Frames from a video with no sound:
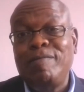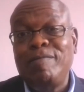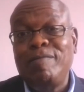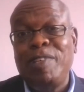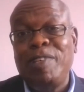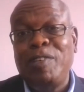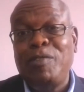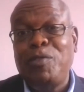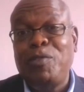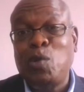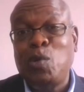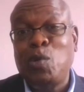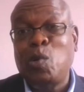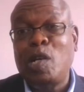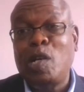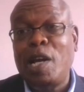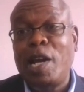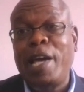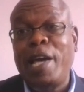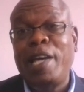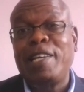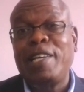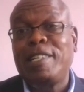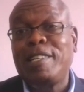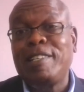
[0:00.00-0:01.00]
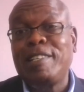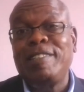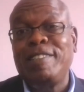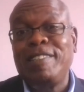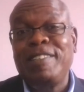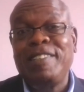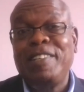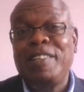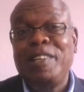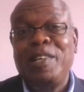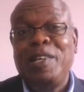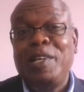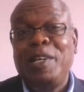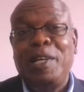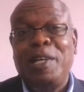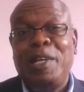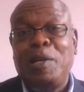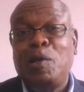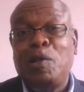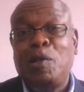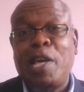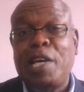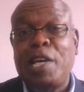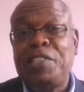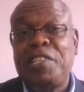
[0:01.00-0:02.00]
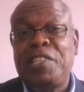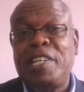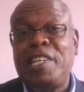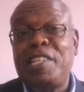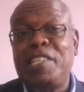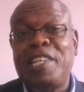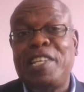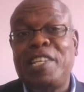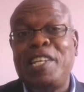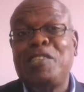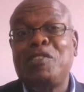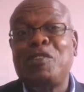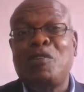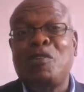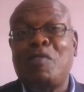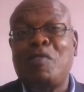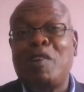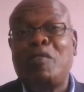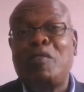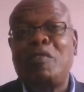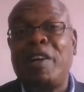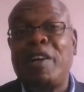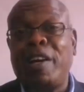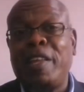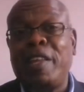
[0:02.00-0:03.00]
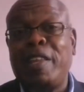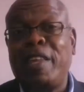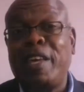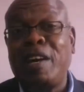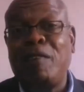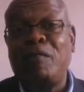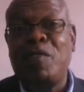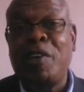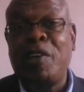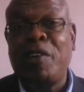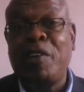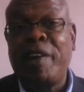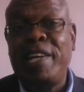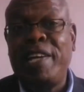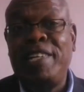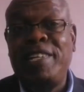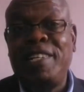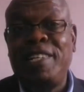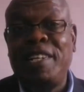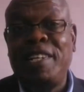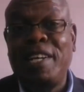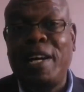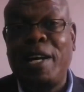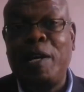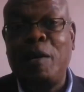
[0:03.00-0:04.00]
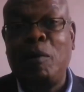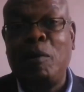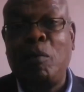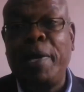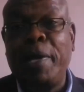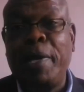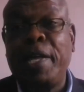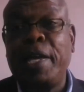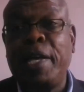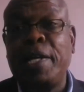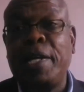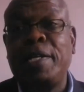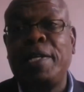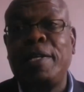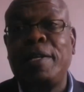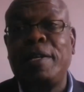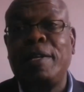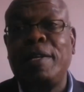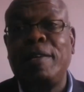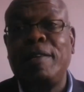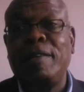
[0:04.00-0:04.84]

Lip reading: if you would like, you know, they are citizens of Africa, they have the right, and we can